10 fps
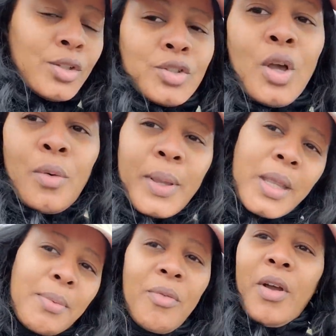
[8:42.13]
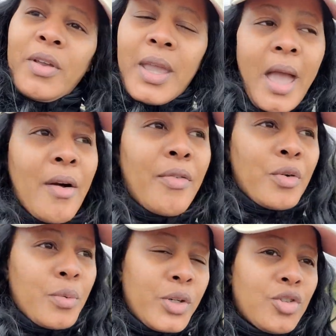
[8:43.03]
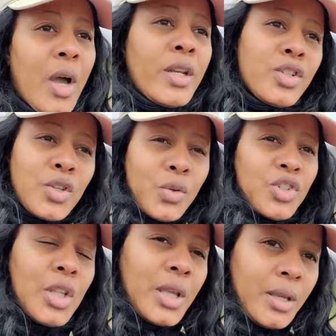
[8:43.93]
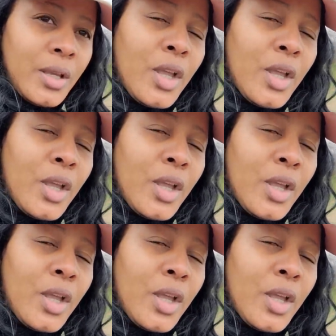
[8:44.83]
So we got to be very careful with trying to socially